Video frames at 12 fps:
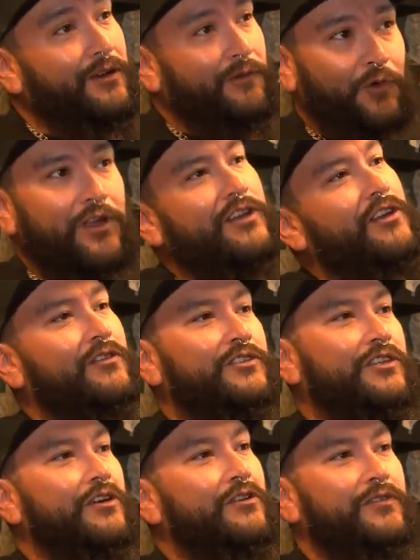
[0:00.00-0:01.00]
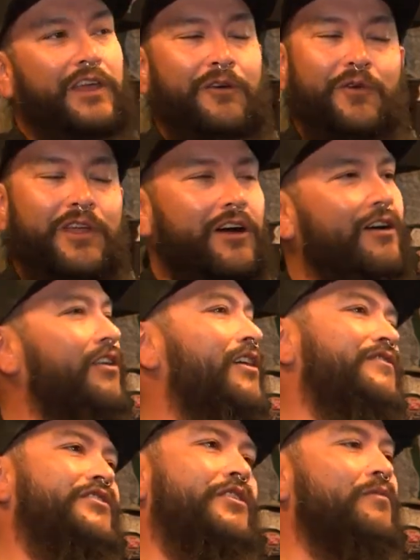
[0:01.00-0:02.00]
Ruidoso that we all
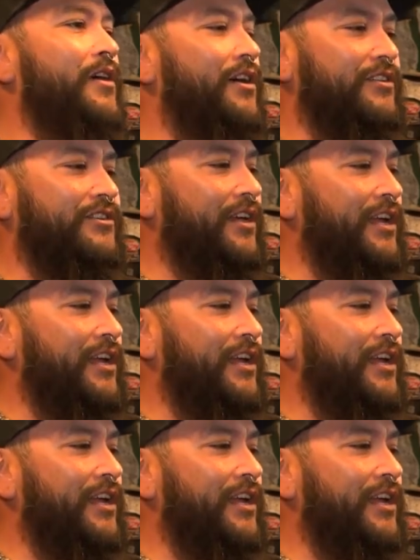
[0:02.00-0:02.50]
love so much